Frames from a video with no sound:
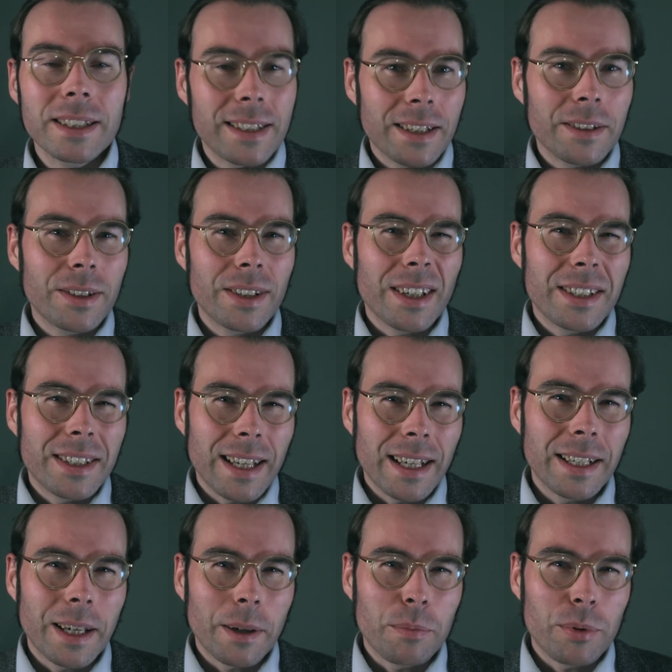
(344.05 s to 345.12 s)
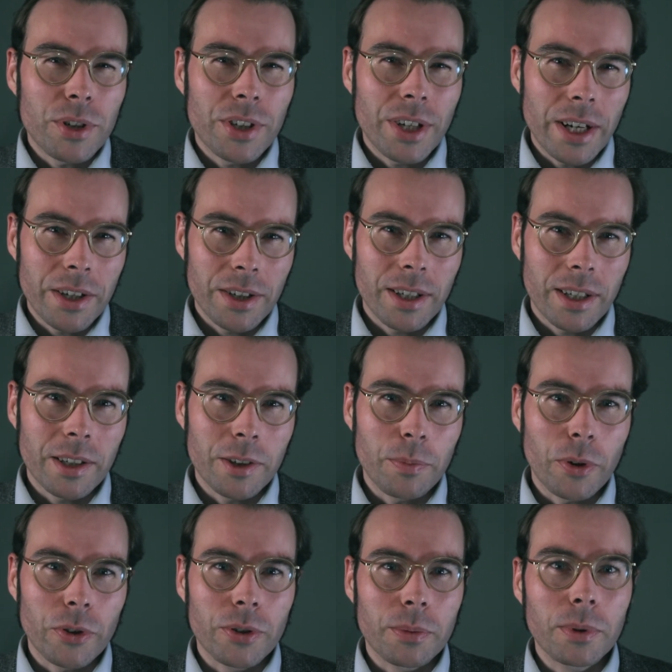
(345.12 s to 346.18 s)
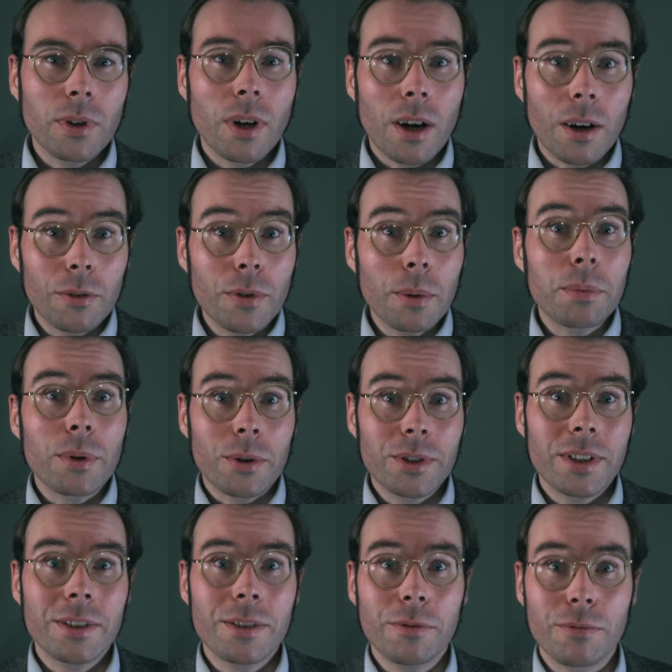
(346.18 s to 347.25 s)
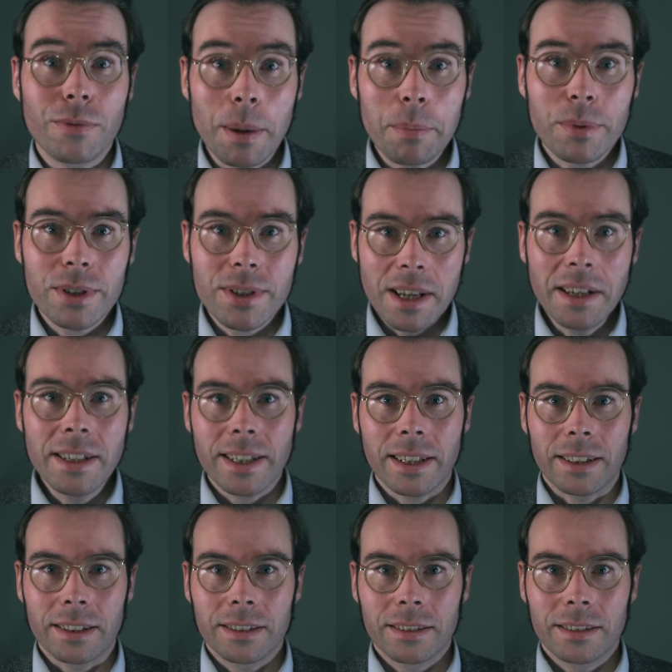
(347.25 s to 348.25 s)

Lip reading: there is aesthetic appreciation that is possible of the process of representing.